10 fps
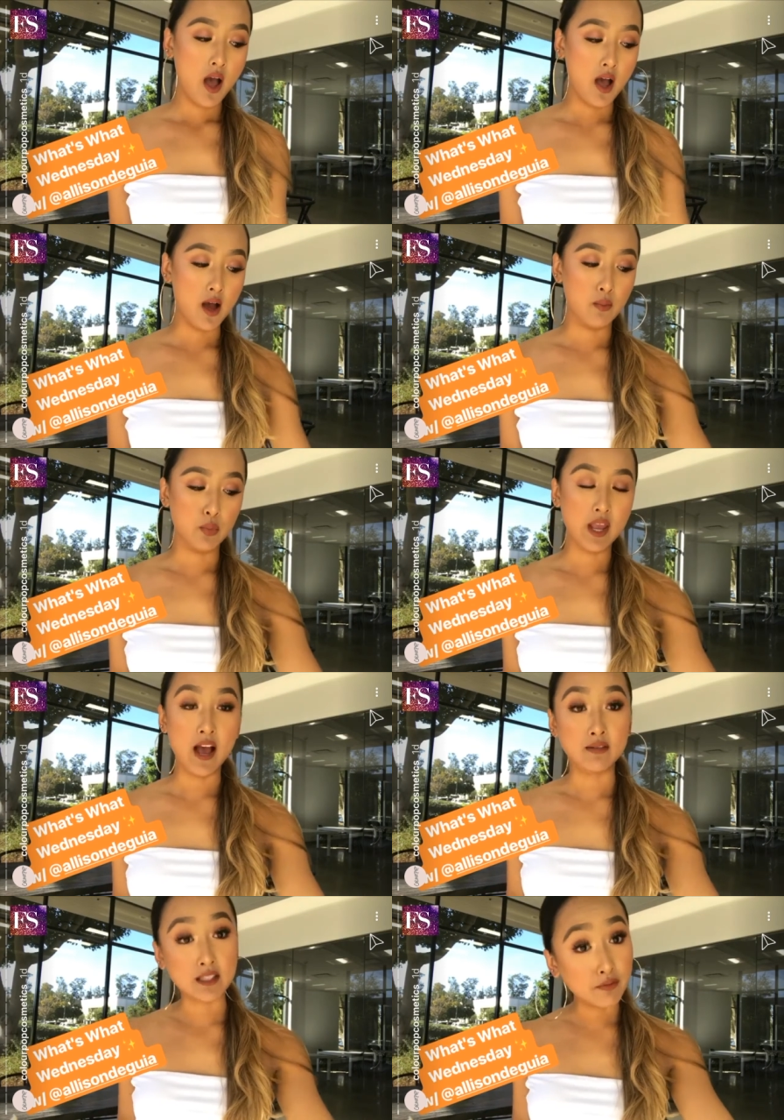Um, we
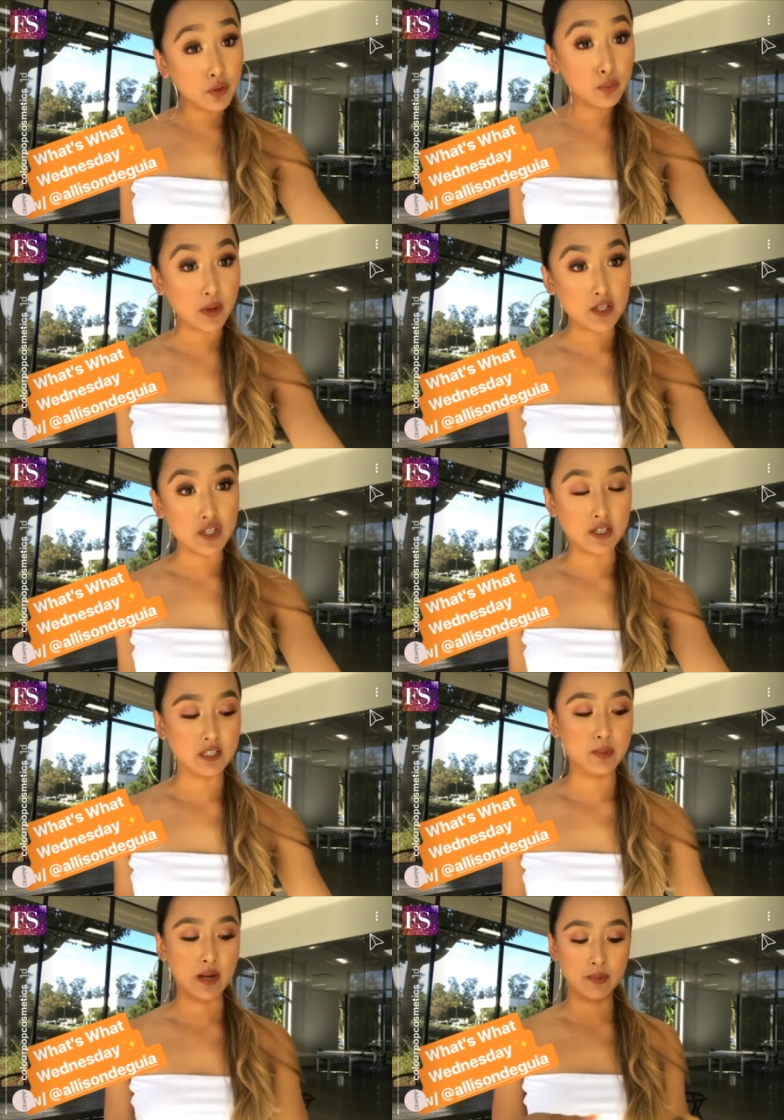have seven new
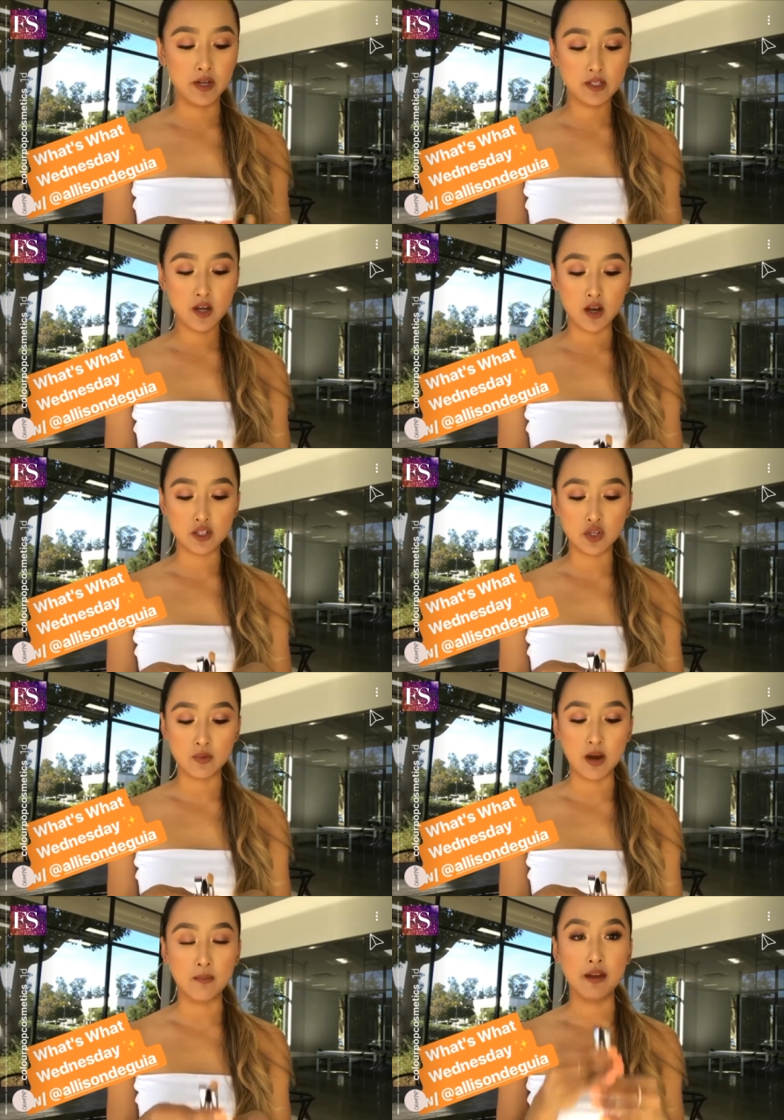brushes, but I'm going to talk to you
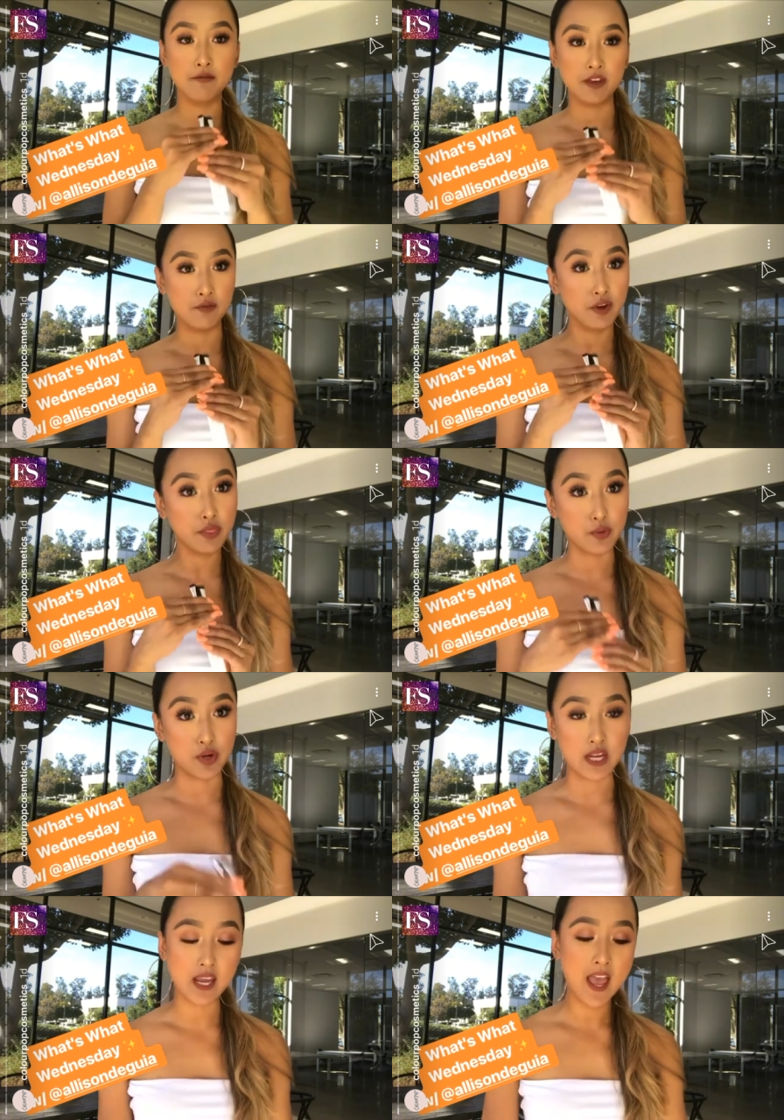about my favorite
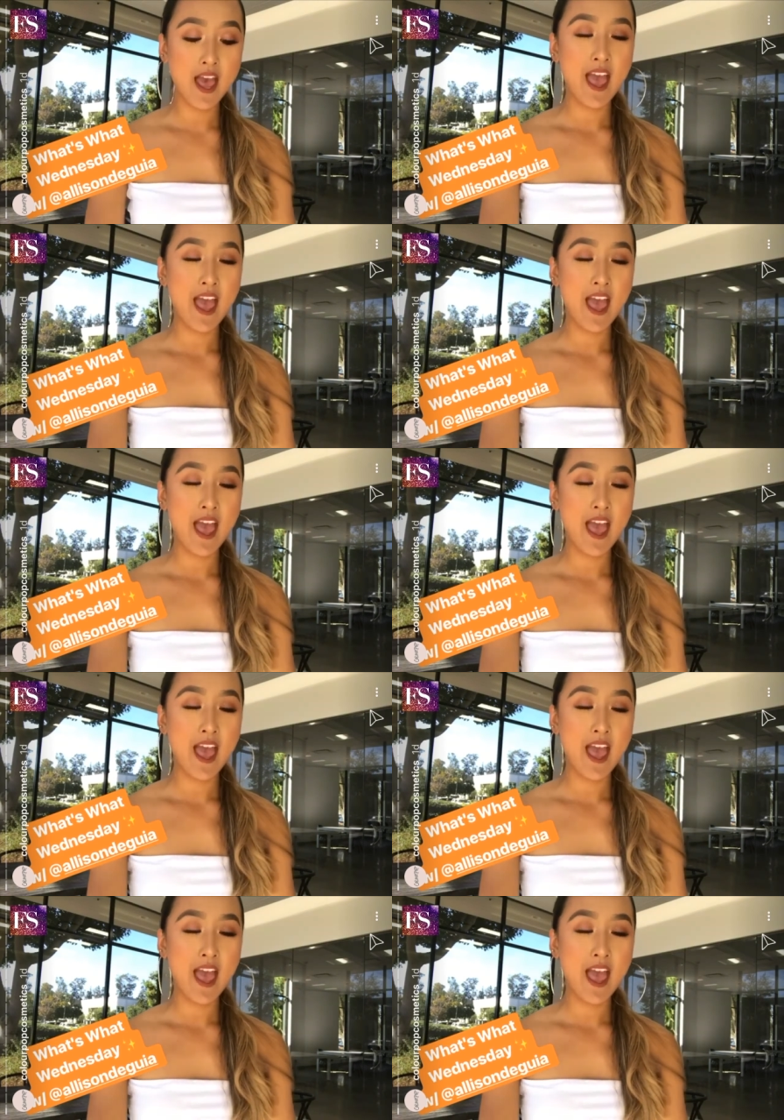three